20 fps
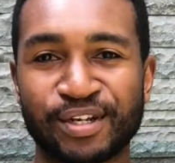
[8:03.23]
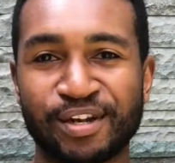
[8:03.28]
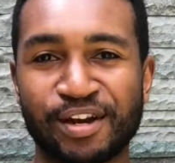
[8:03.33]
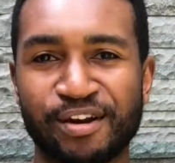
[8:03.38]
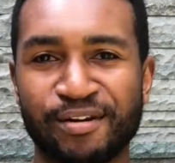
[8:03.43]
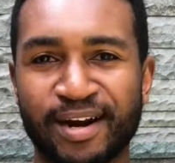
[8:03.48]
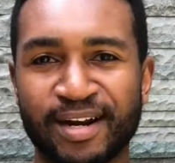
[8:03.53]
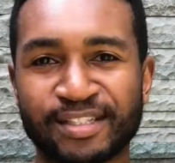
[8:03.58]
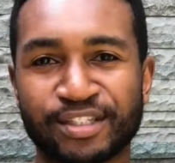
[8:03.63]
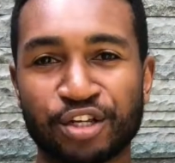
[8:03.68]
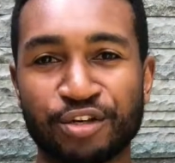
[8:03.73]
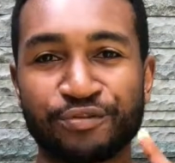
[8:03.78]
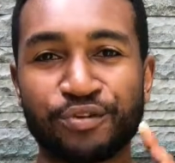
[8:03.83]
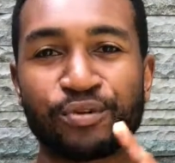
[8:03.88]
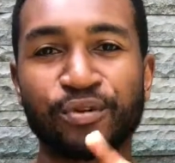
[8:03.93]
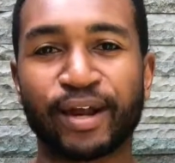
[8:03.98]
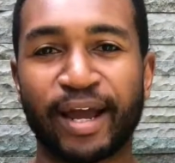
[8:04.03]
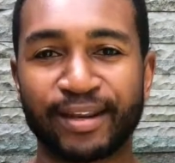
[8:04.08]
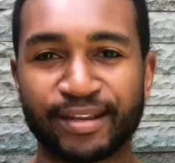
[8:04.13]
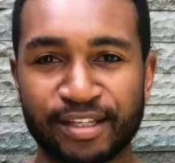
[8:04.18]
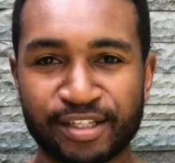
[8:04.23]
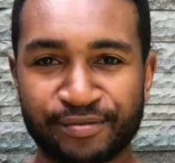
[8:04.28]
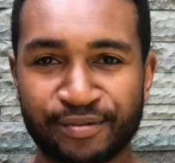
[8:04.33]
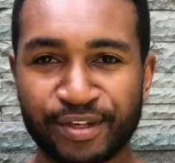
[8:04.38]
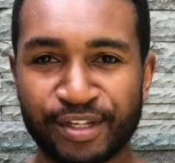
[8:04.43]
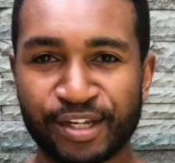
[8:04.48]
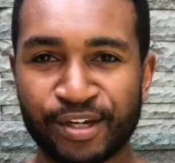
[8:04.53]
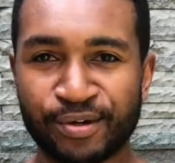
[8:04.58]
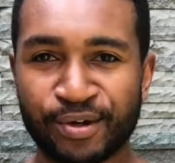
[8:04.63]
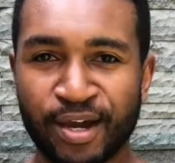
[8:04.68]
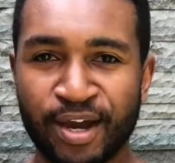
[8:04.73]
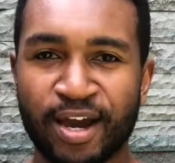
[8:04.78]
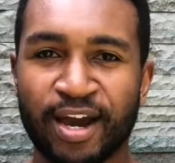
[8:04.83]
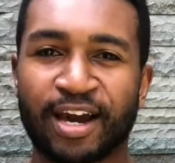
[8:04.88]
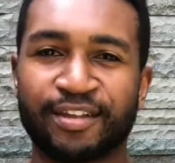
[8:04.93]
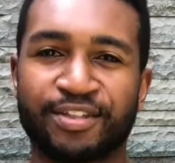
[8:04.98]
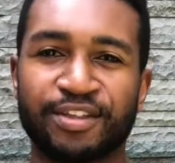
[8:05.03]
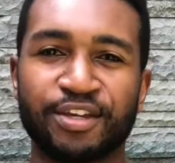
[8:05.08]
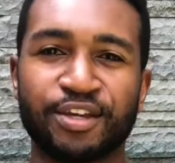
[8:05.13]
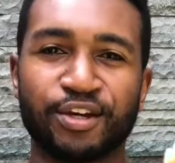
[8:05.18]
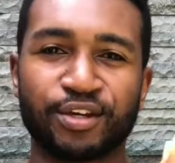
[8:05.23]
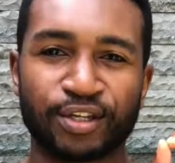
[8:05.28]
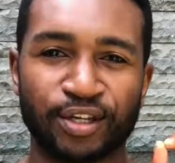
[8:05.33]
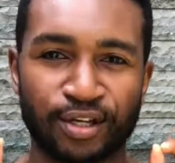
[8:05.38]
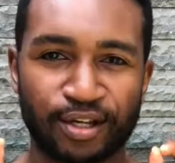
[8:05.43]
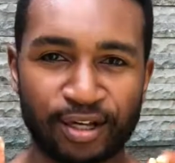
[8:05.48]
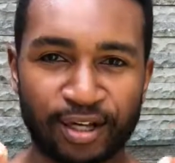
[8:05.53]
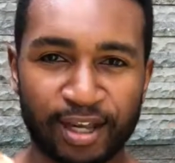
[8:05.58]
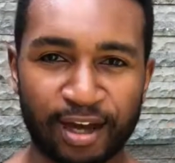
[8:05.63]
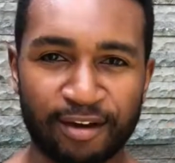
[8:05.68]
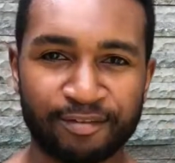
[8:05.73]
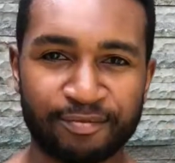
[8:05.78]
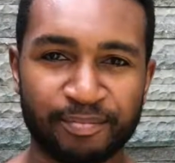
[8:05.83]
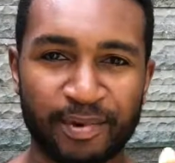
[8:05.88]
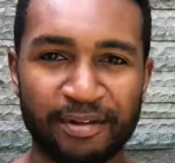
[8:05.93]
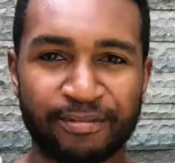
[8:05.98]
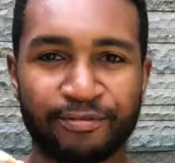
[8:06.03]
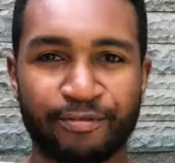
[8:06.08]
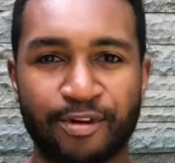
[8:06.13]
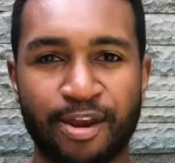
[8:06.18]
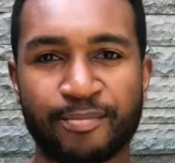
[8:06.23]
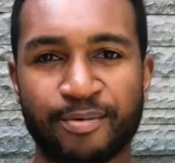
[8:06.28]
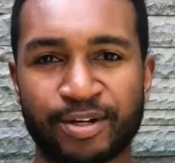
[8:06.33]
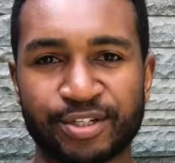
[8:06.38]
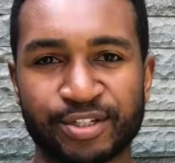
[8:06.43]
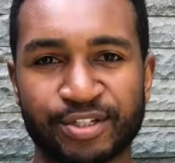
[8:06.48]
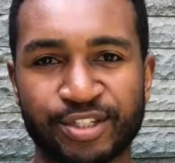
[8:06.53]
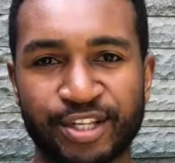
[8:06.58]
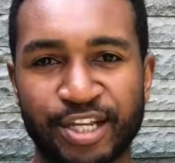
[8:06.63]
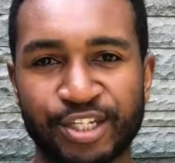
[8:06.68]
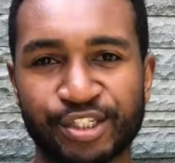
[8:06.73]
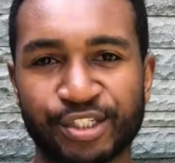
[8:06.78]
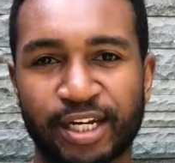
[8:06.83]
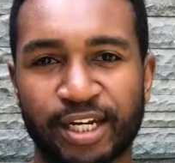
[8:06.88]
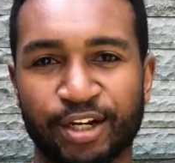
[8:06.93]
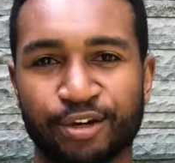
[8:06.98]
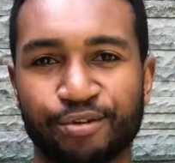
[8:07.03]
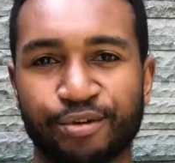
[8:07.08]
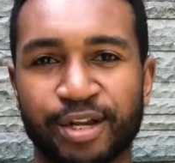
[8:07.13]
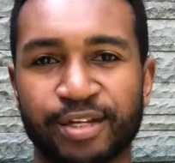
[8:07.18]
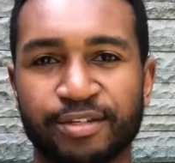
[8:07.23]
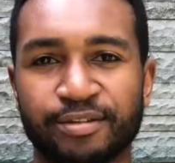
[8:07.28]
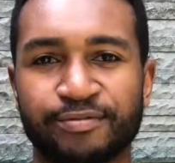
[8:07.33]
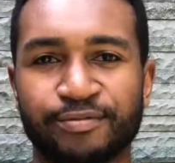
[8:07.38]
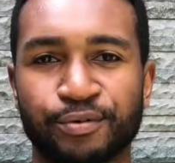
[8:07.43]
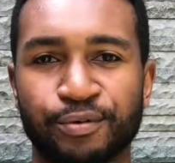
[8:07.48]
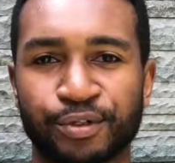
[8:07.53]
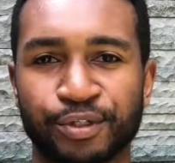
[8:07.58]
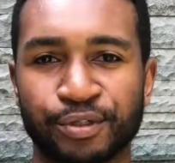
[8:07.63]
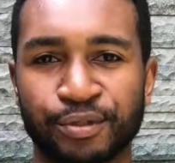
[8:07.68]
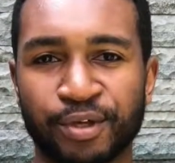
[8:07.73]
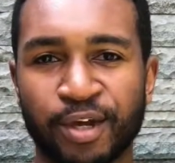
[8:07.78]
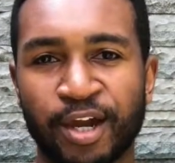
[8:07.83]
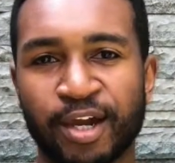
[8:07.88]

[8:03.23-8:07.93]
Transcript: All right, so if you like this video, I think you're gonna love my free presentation I created for you